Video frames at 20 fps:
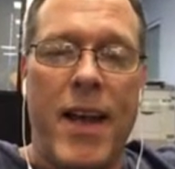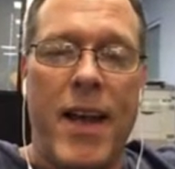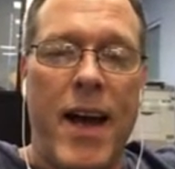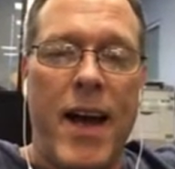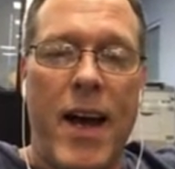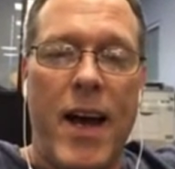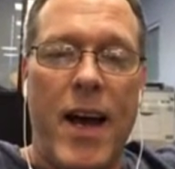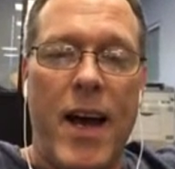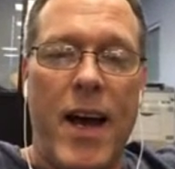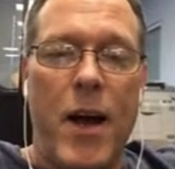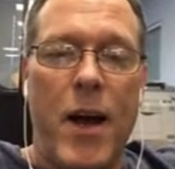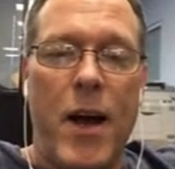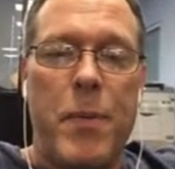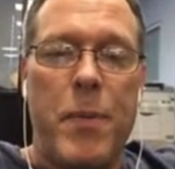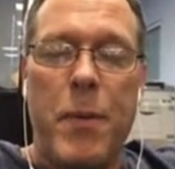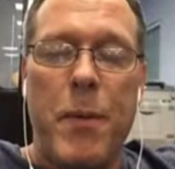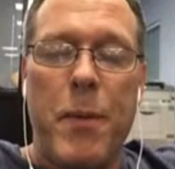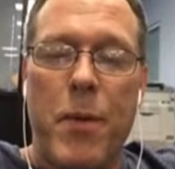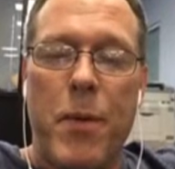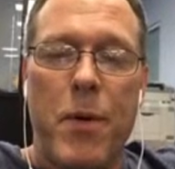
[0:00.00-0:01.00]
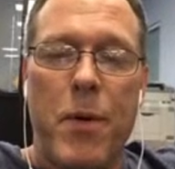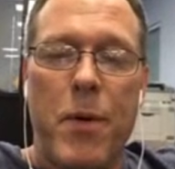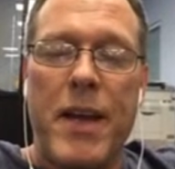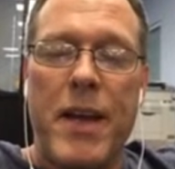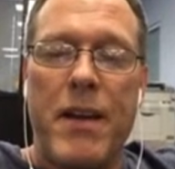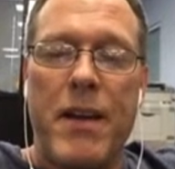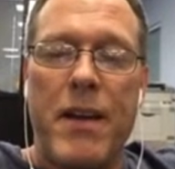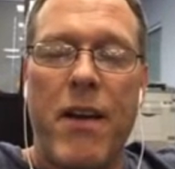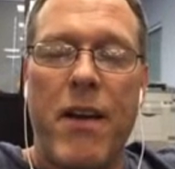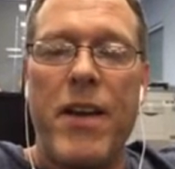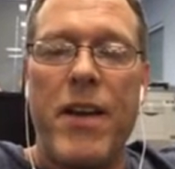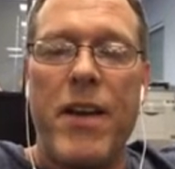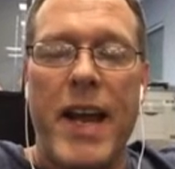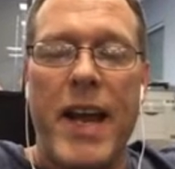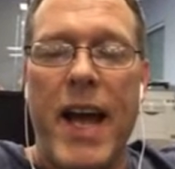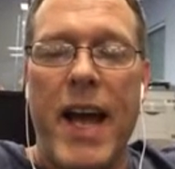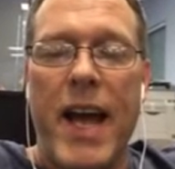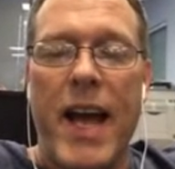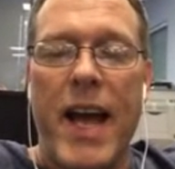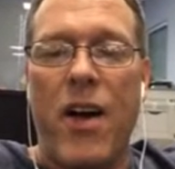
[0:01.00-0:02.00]
and people
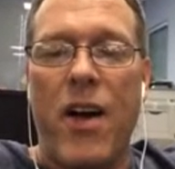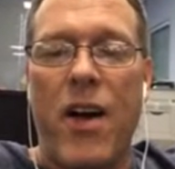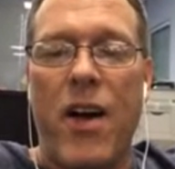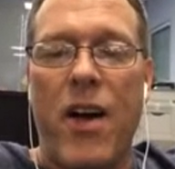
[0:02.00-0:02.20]
can tear